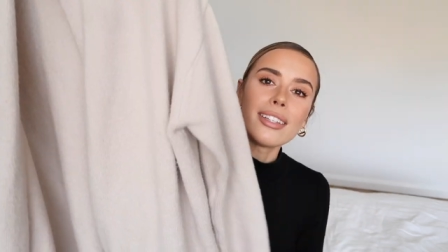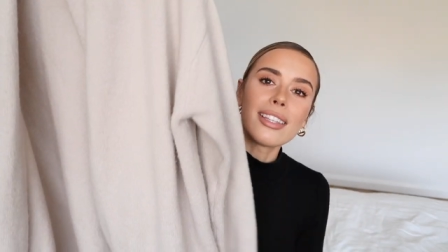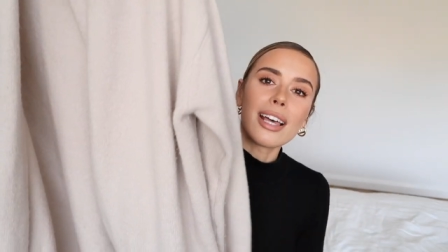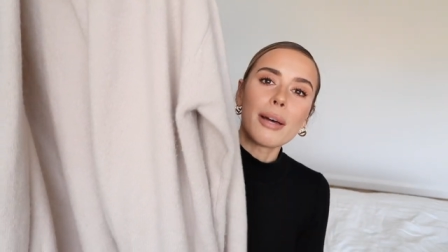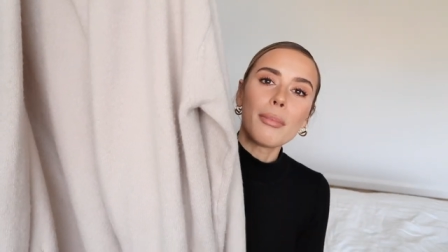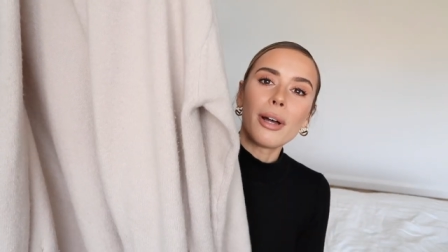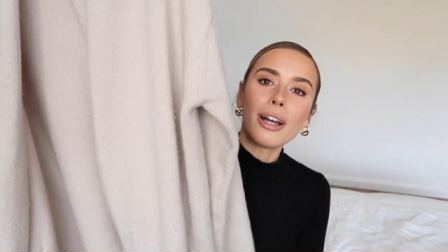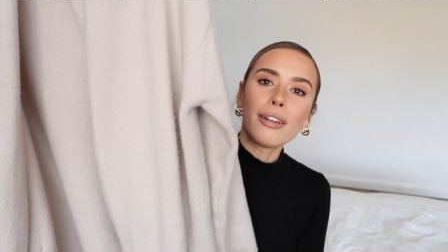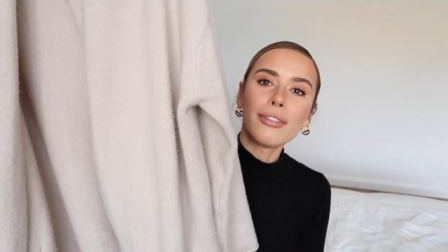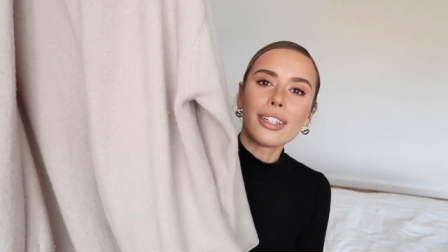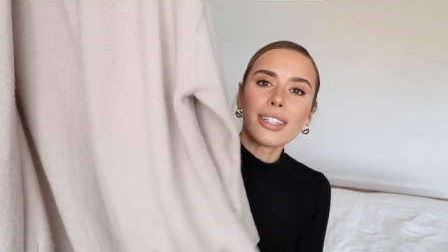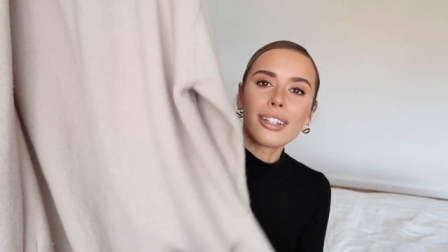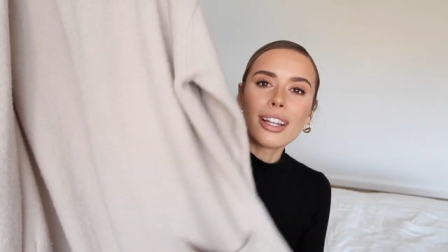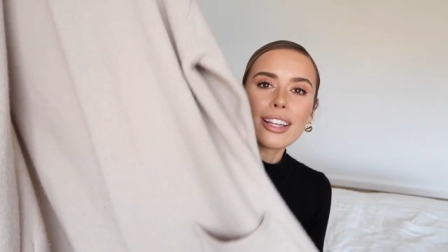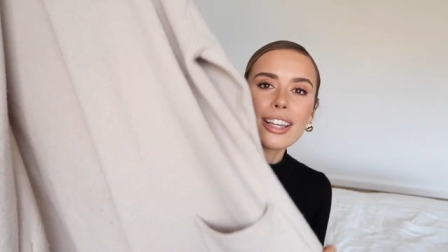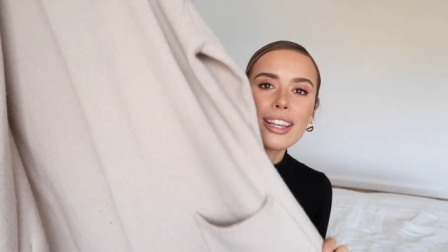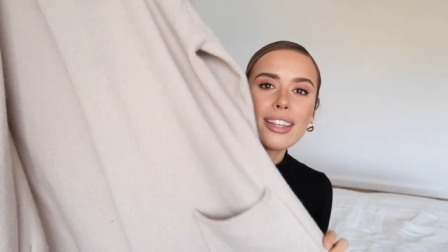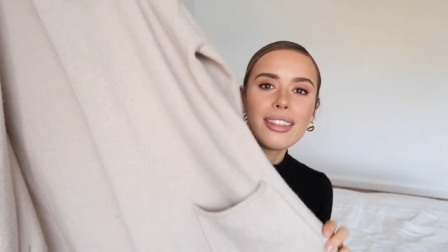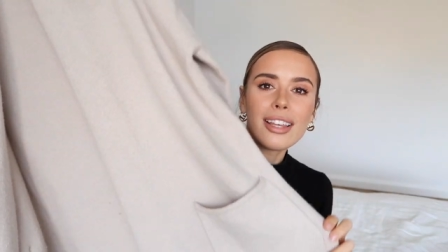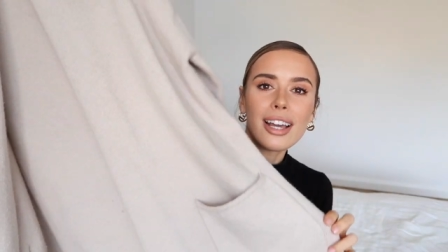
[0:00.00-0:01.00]
it's that perfect
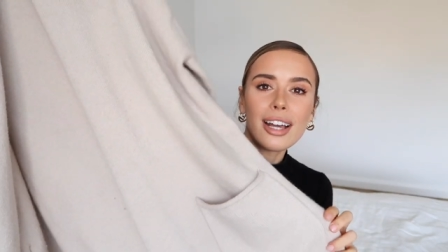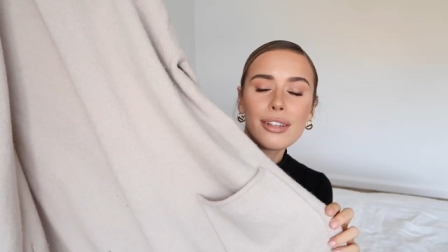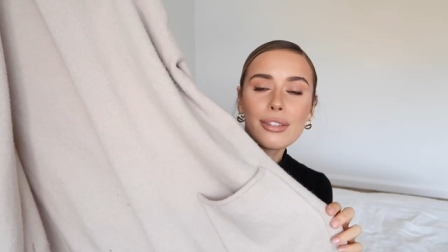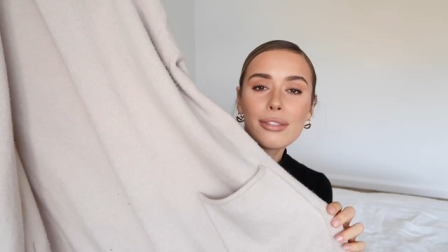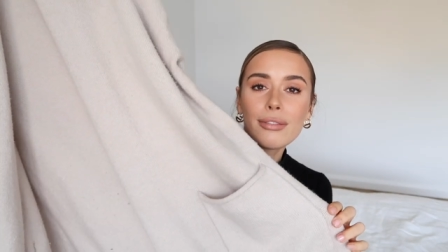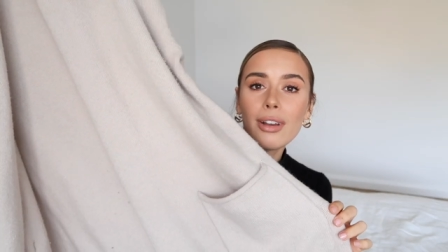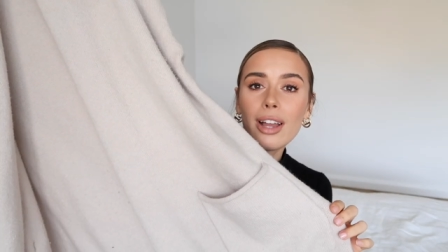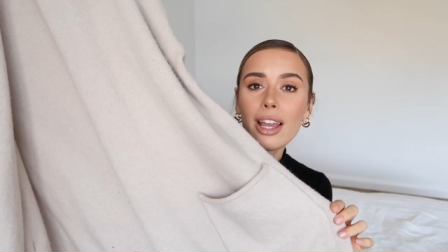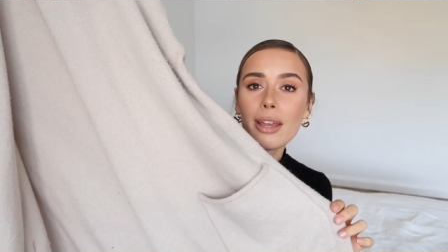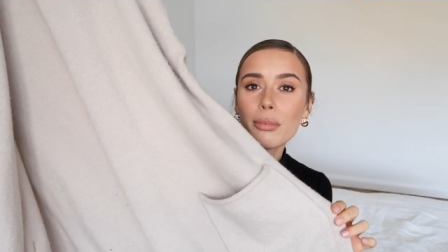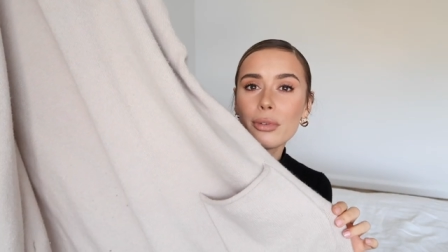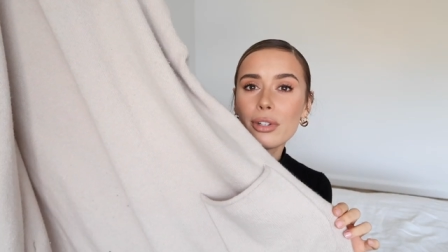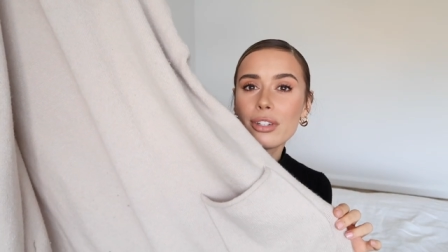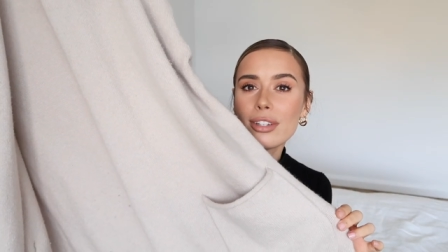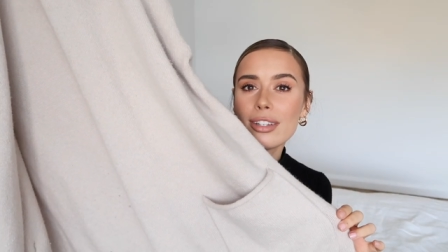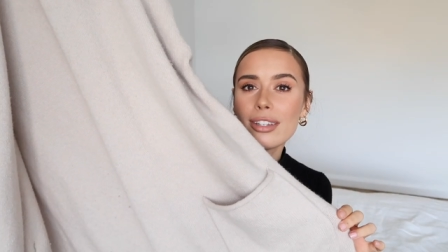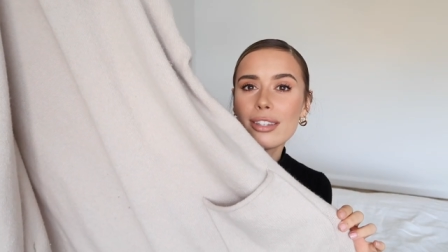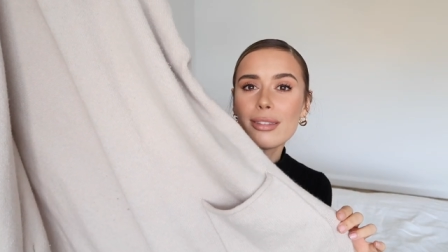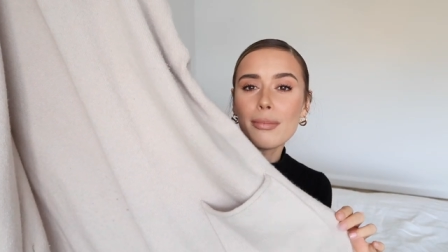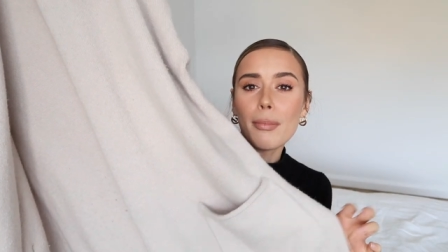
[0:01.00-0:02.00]
like in the house vibe
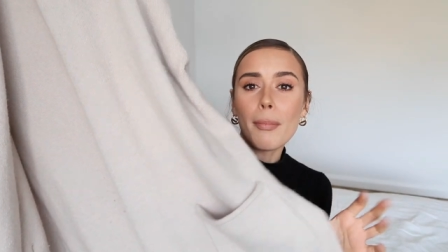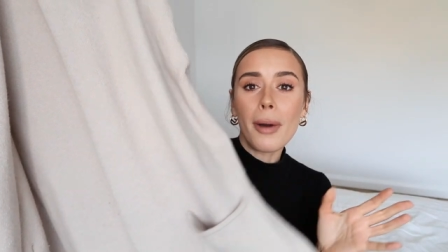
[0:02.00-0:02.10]
which is